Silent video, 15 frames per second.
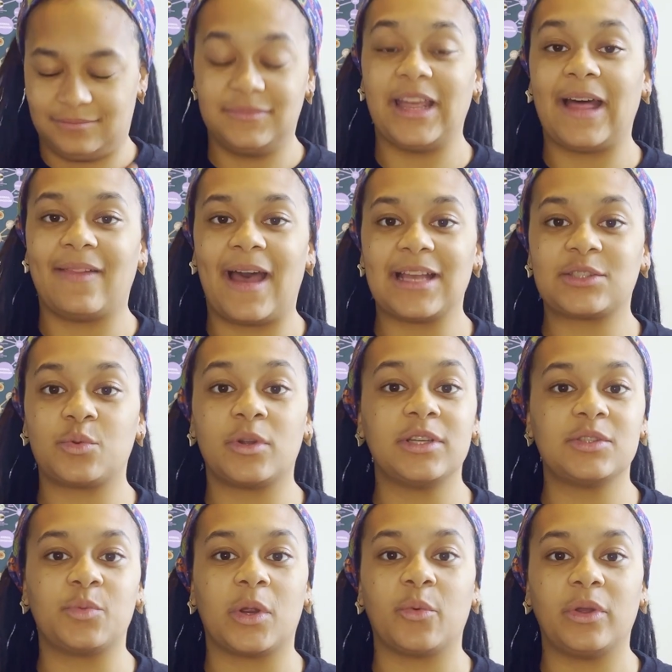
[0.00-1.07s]
That last one
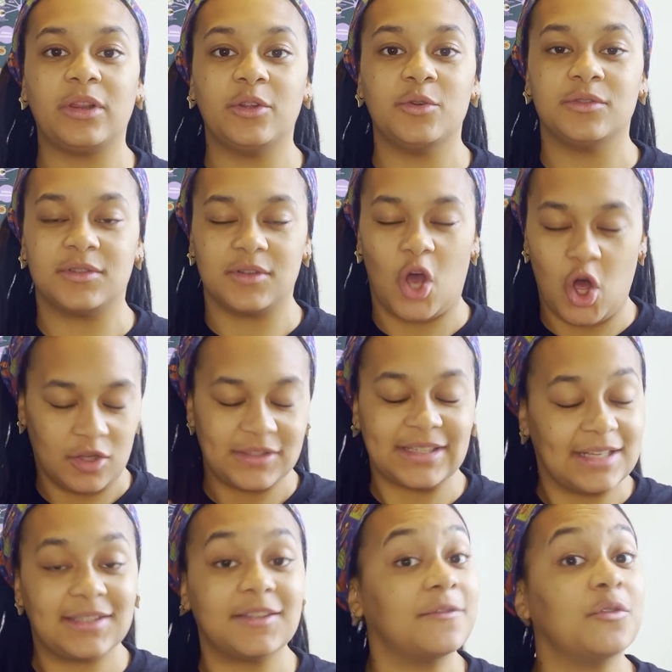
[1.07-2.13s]
is where we lose all
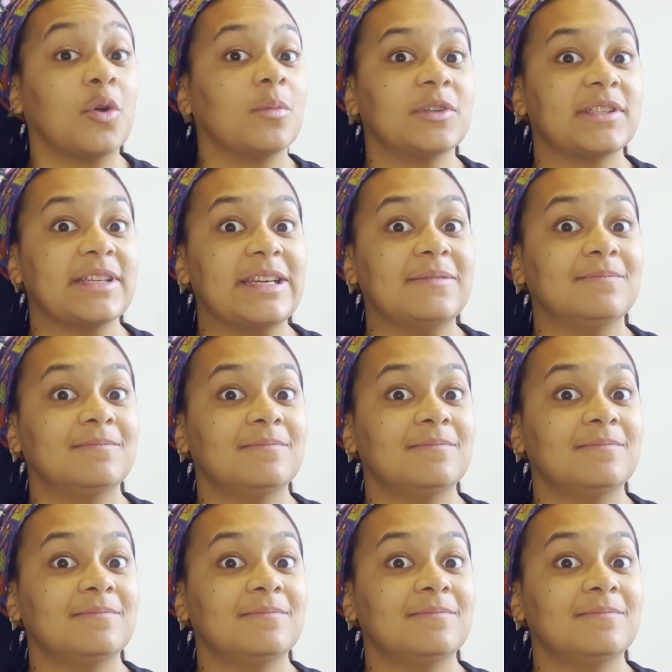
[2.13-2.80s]
sense of normalcy.